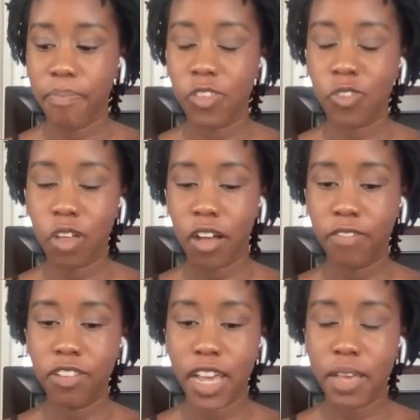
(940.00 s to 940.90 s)
is
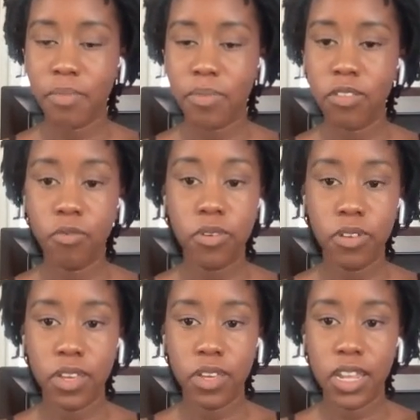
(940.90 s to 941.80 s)
oftentimes
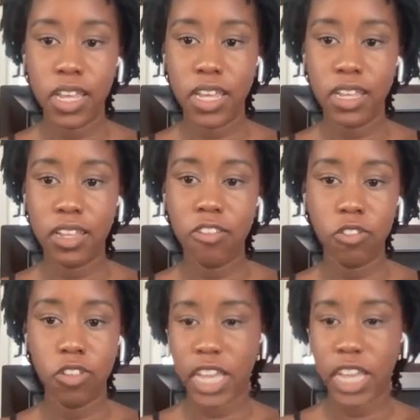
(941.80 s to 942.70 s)
rooted in
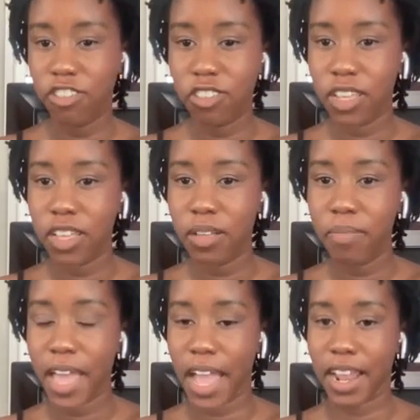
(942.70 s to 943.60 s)

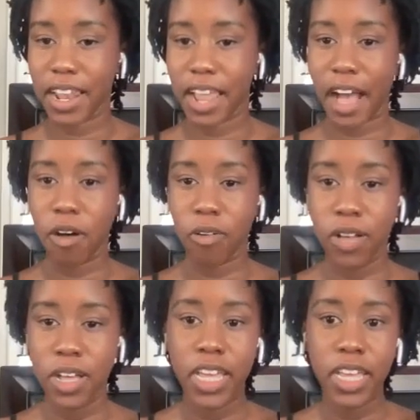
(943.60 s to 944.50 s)
ageism and how
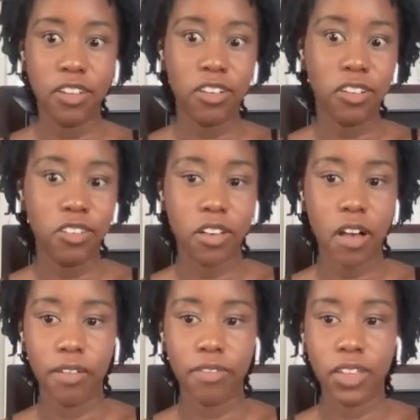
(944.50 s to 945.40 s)
interns are
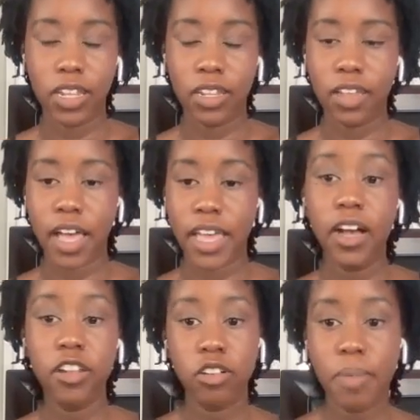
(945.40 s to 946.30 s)
often like
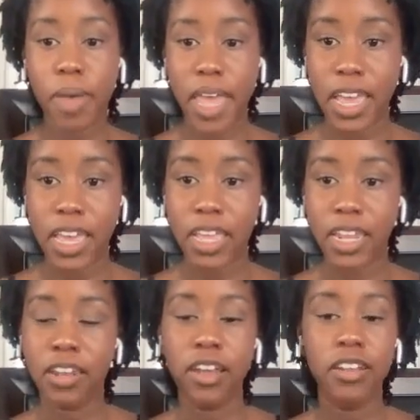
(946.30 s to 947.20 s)
underpaid
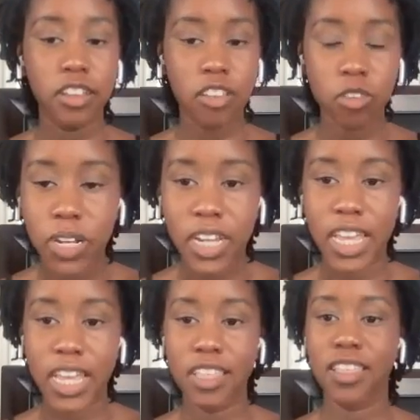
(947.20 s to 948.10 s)
and
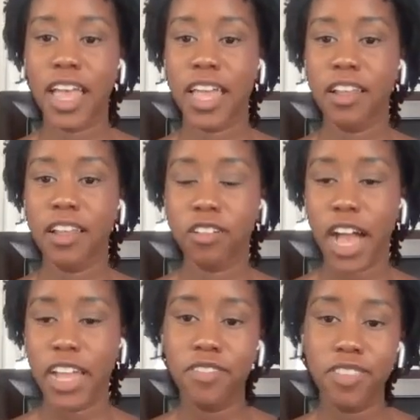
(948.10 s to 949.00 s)
unexperienced and are
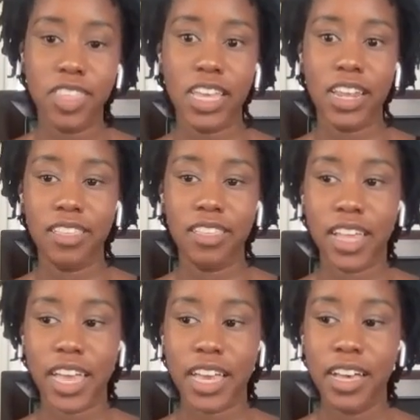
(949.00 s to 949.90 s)
kind of seen as
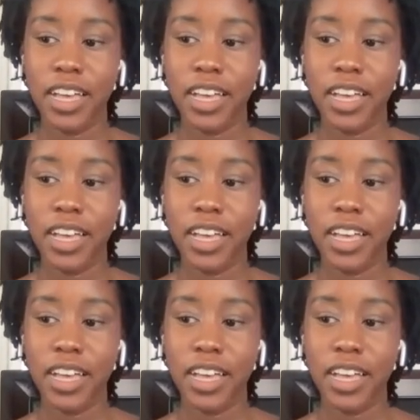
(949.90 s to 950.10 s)
like